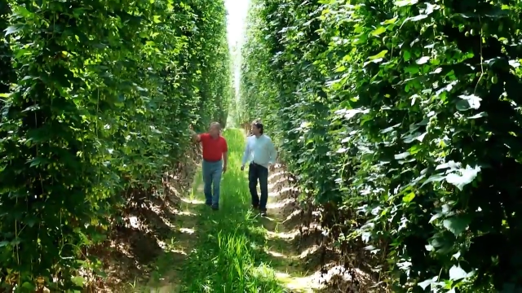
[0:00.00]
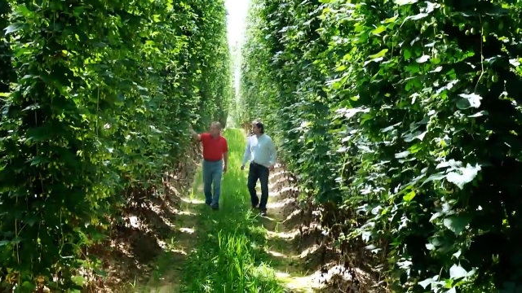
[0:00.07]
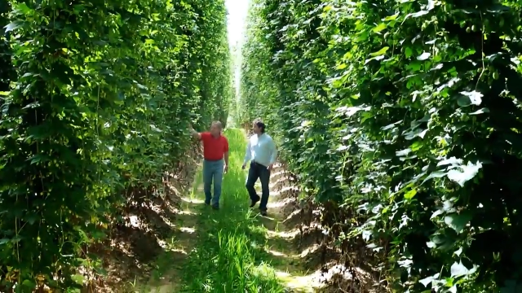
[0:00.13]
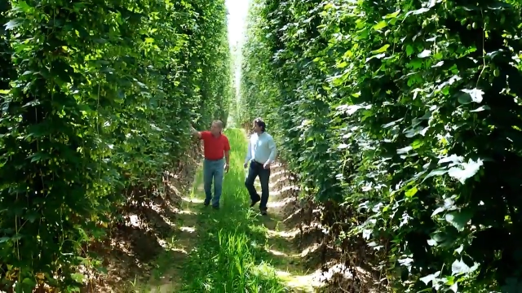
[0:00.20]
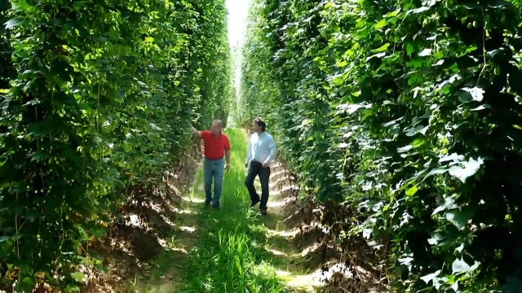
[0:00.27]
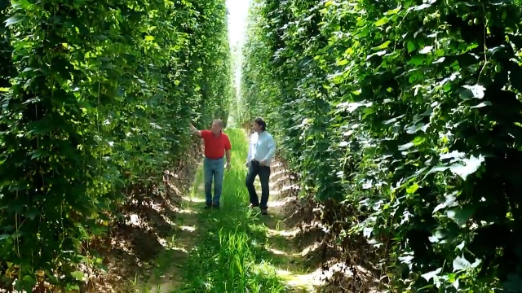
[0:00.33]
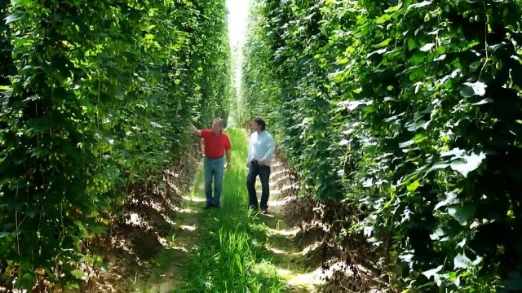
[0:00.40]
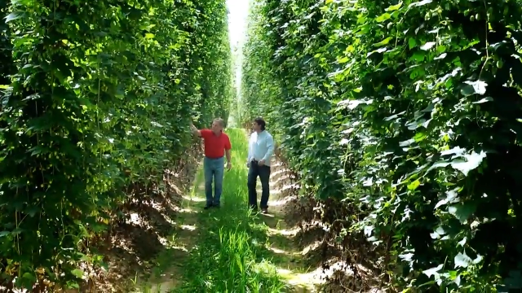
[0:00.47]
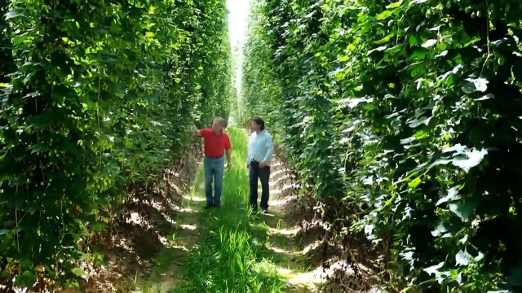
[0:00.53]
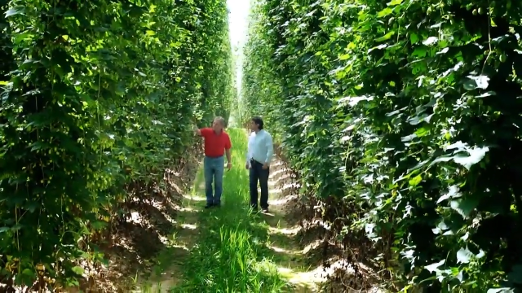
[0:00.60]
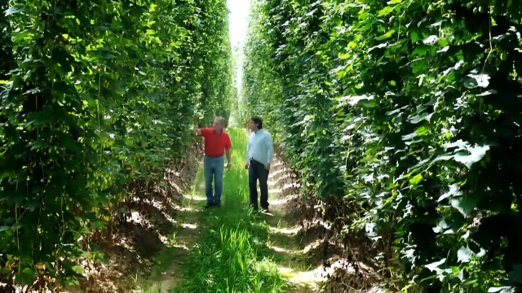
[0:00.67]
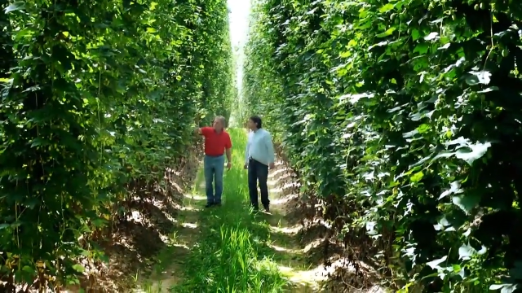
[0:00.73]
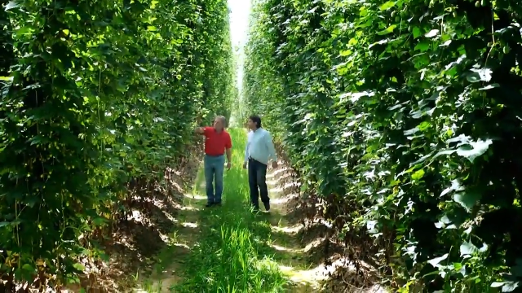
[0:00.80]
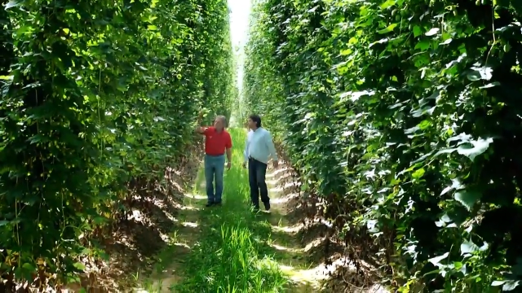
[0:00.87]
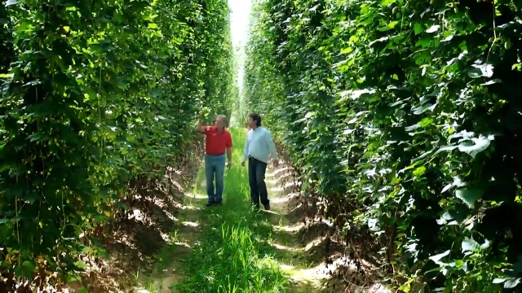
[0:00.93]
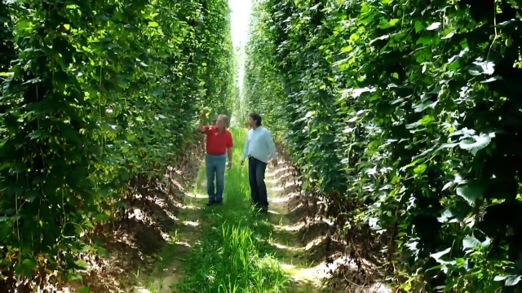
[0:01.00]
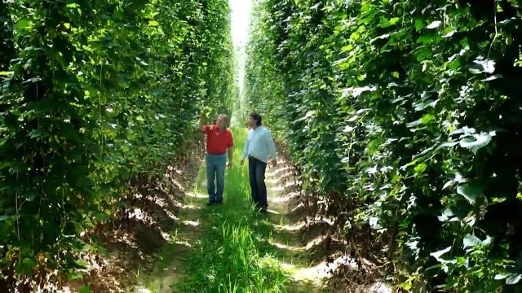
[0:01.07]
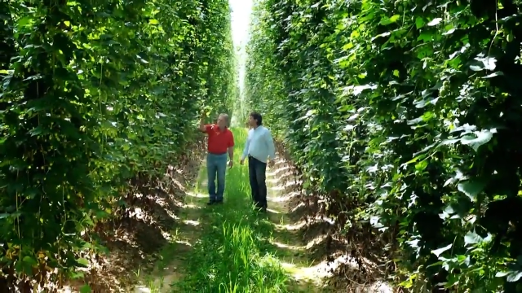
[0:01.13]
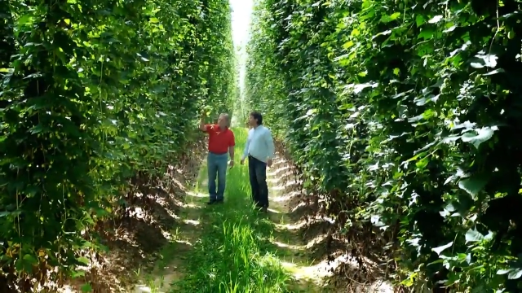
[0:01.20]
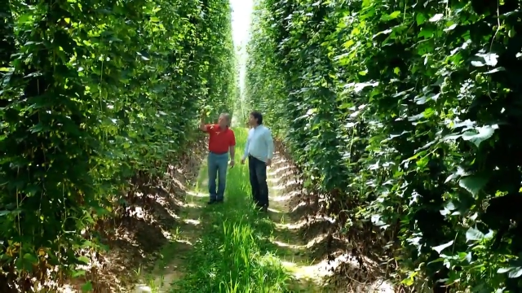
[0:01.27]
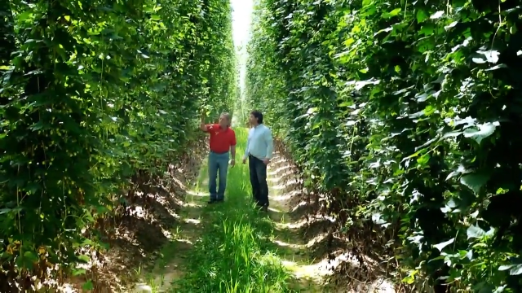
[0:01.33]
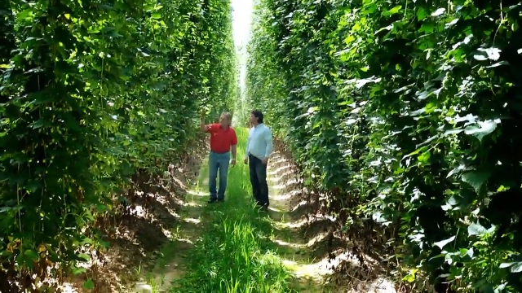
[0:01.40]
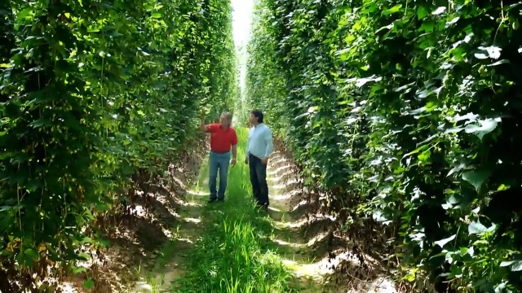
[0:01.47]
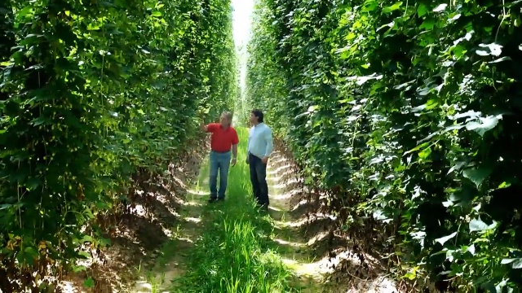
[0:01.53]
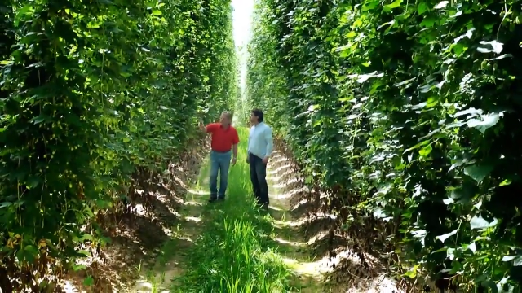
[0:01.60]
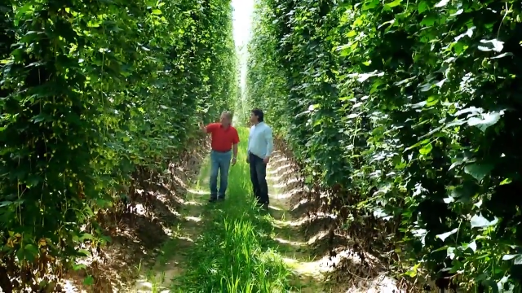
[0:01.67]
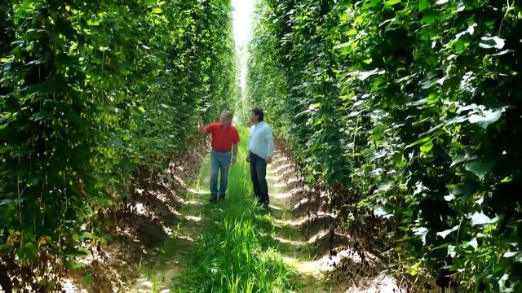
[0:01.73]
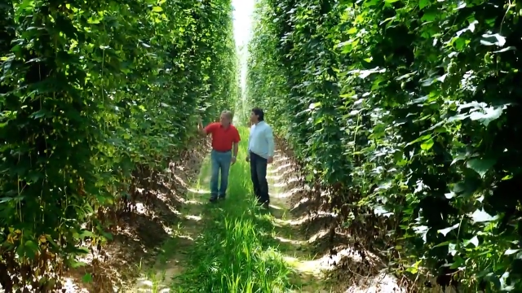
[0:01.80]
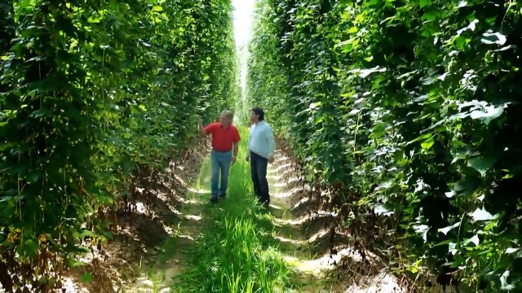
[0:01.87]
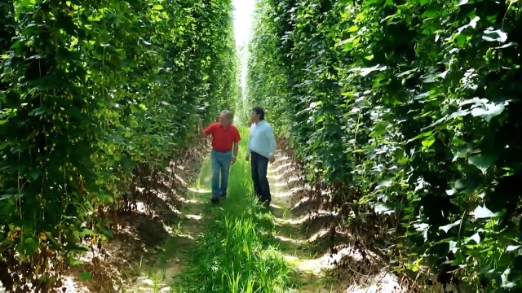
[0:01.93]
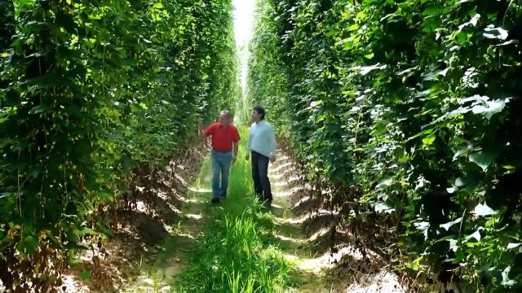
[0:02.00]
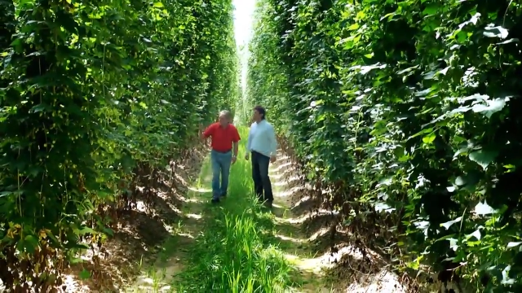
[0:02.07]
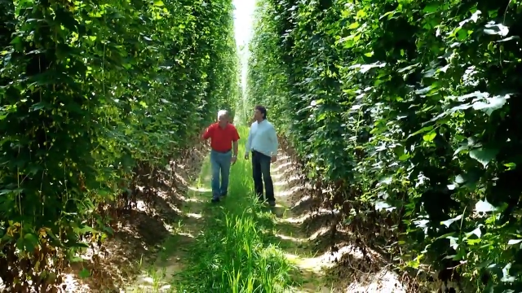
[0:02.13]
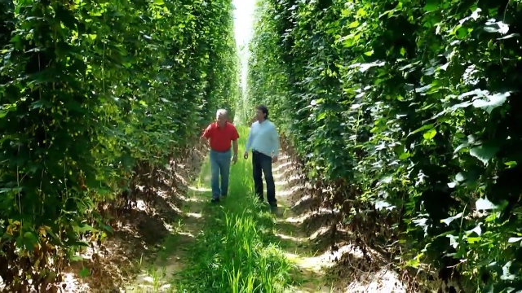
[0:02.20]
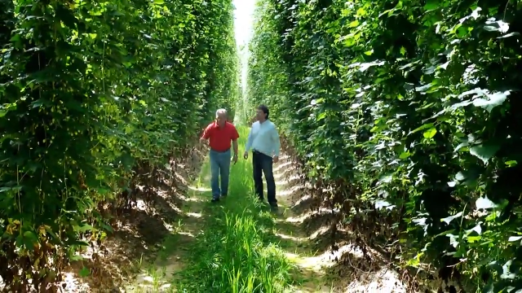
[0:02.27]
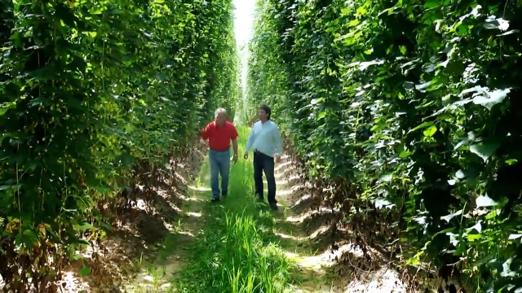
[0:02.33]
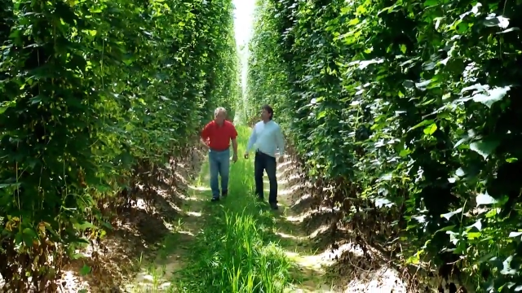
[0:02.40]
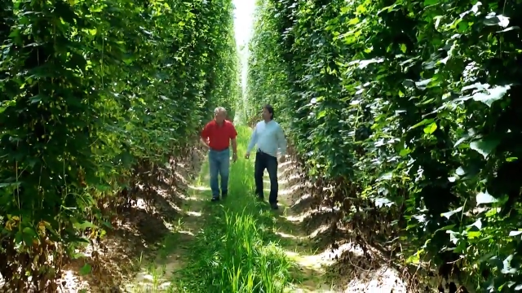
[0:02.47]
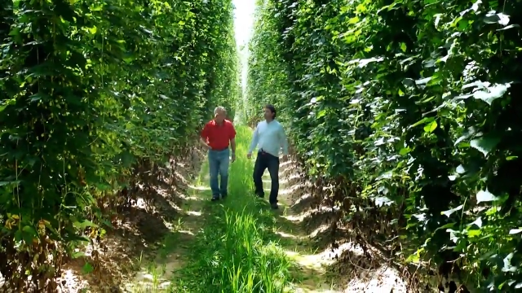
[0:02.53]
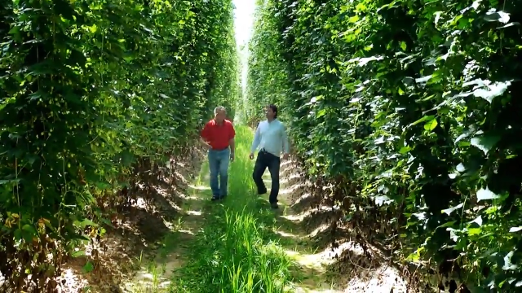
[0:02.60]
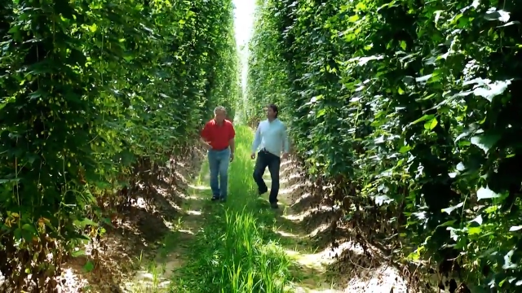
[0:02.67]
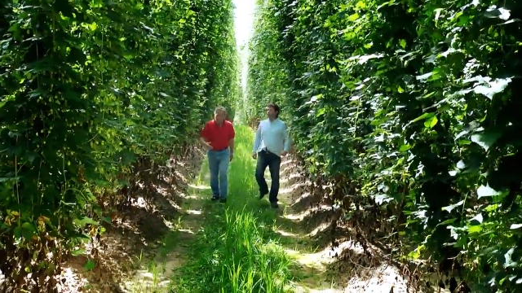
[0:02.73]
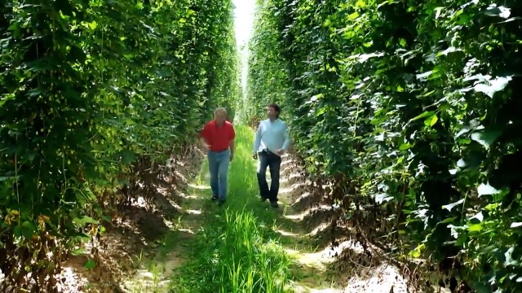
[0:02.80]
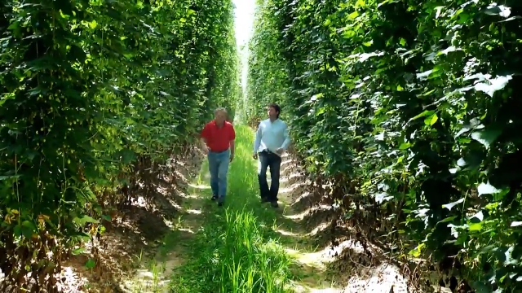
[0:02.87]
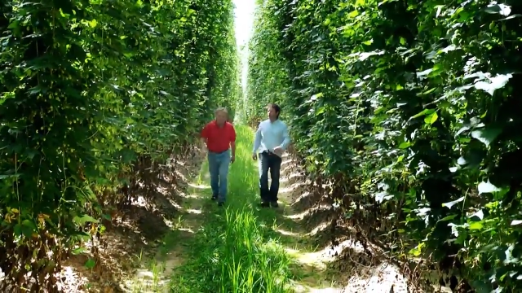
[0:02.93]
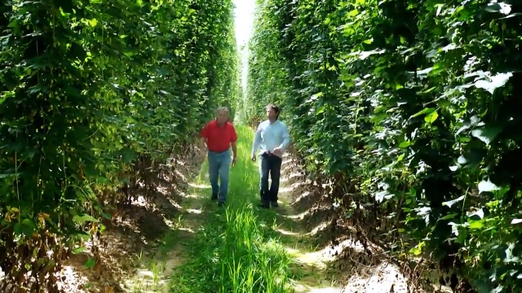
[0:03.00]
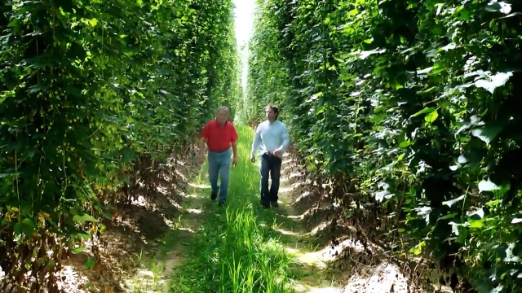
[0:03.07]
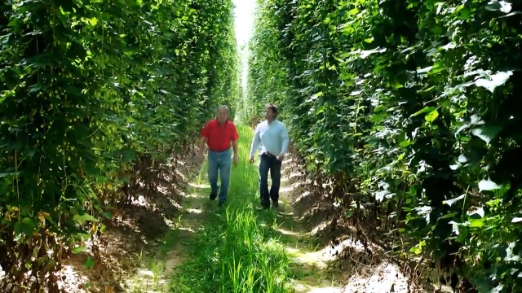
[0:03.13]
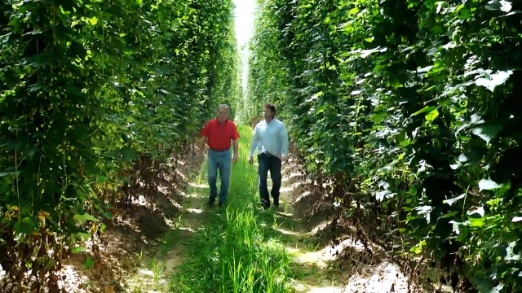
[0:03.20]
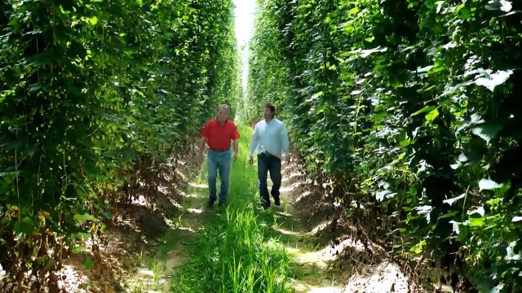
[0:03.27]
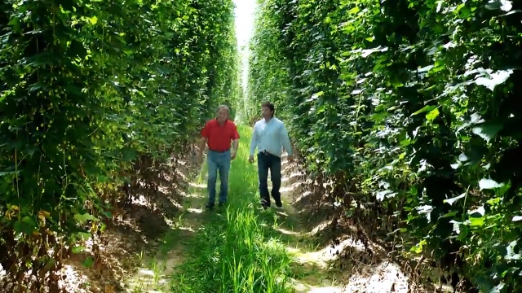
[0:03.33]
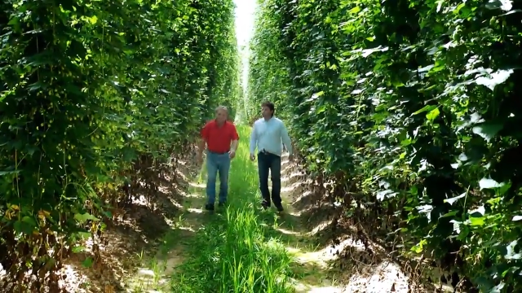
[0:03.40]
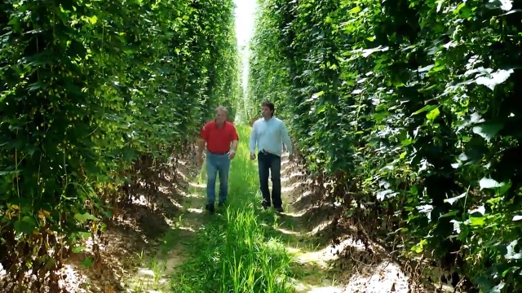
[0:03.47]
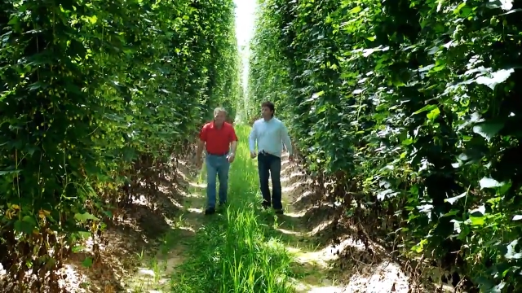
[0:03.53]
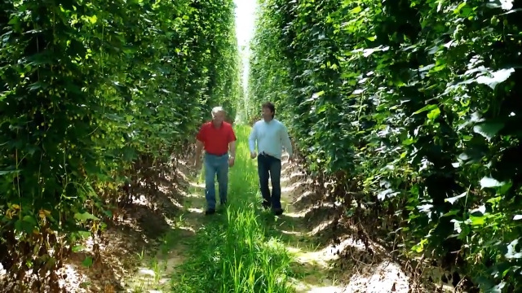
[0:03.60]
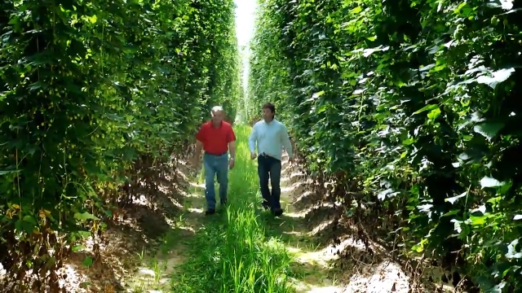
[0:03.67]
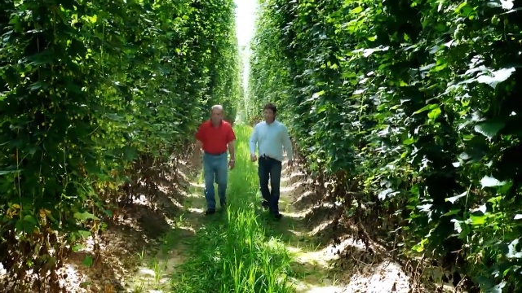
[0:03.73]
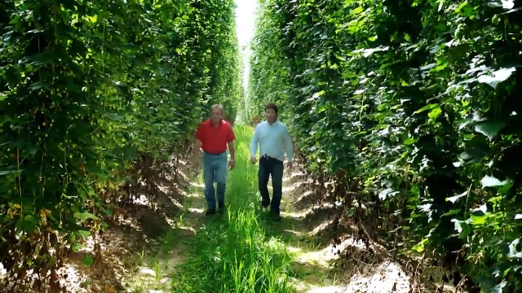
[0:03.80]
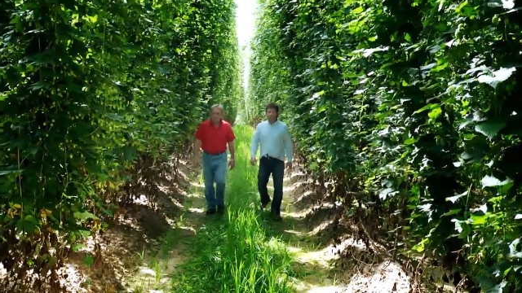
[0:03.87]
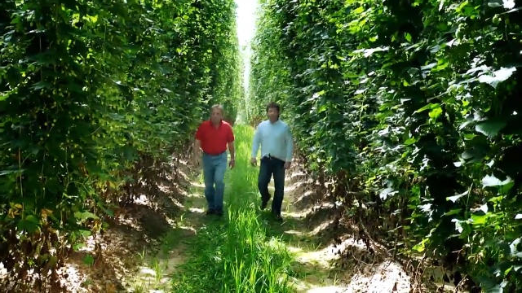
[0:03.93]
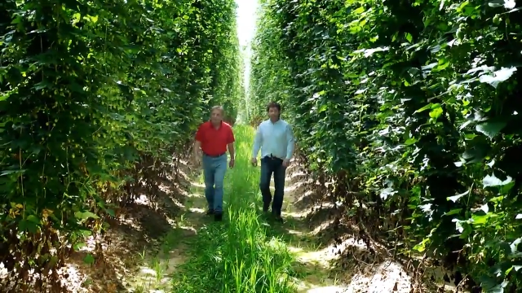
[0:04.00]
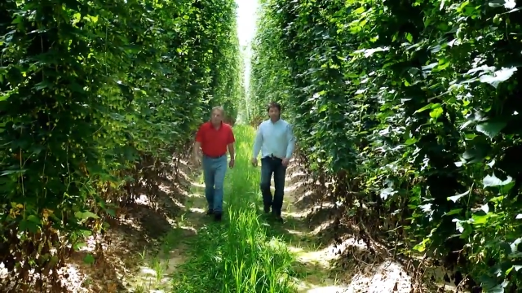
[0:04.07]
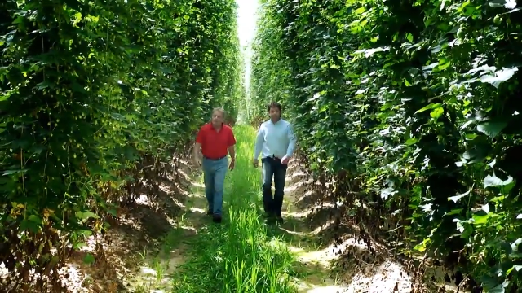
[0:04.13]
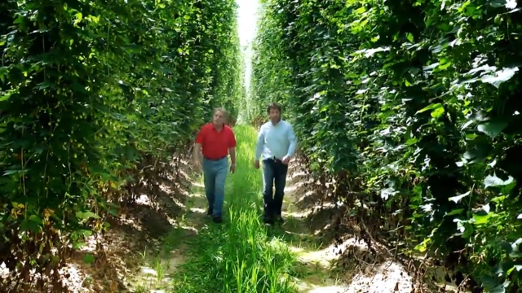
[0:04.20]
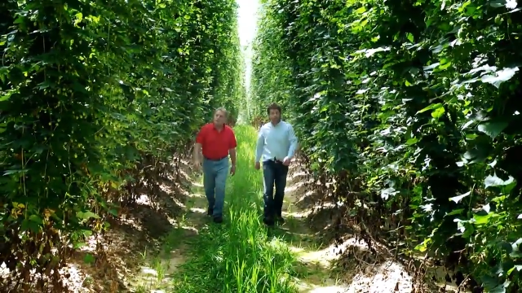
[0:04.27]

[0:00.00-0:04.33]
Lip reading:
No face is visible, so there are no lips to read.